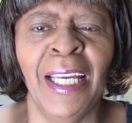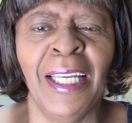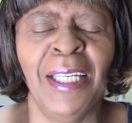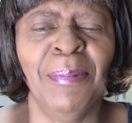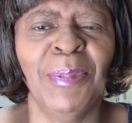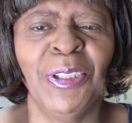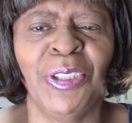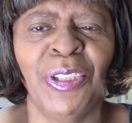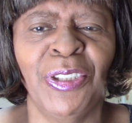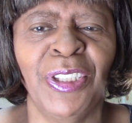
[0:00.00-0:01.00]

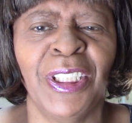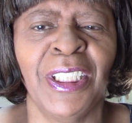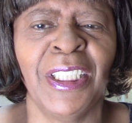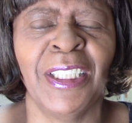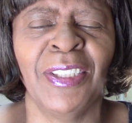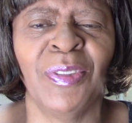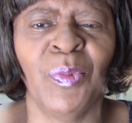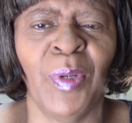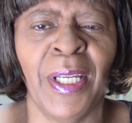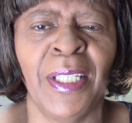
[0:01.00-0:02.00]
Immaturity is
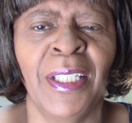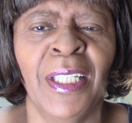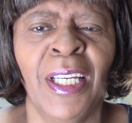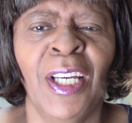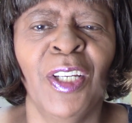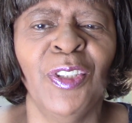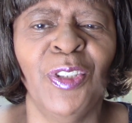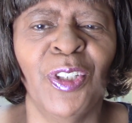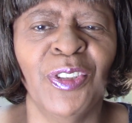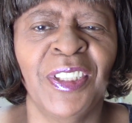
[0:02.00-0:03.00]
when you
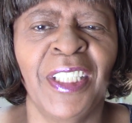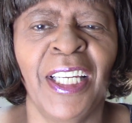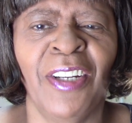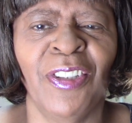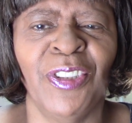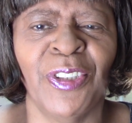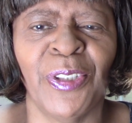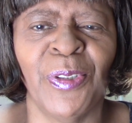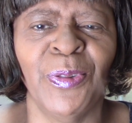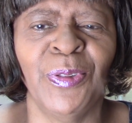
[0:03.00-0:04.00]
don't stand on your
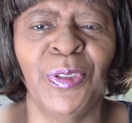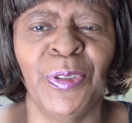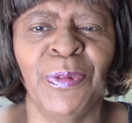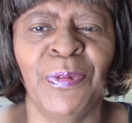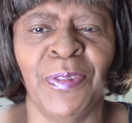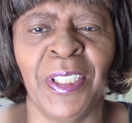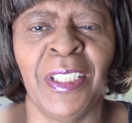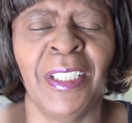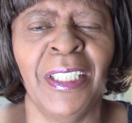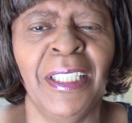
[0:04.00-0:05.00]
own two feet.
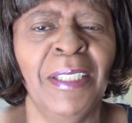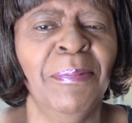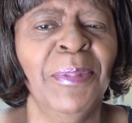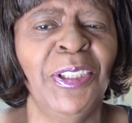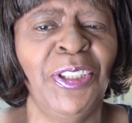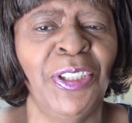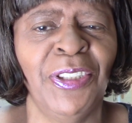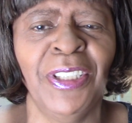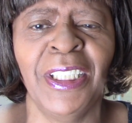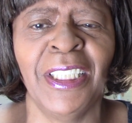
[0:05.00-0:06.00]

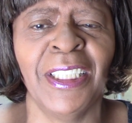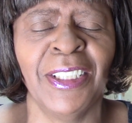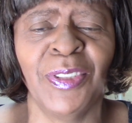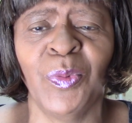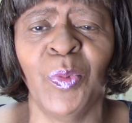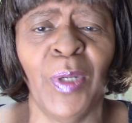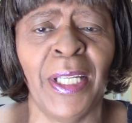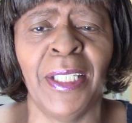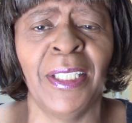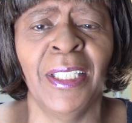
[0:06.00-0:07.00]
Immaturity is
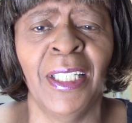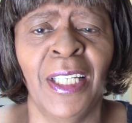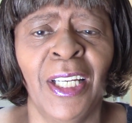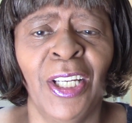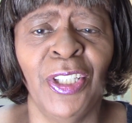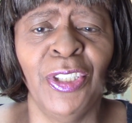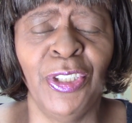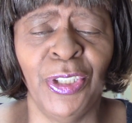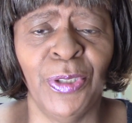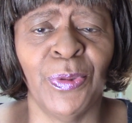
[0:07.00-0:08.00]
when
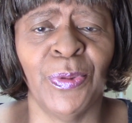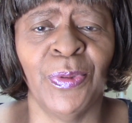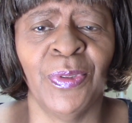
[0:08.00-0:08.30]
you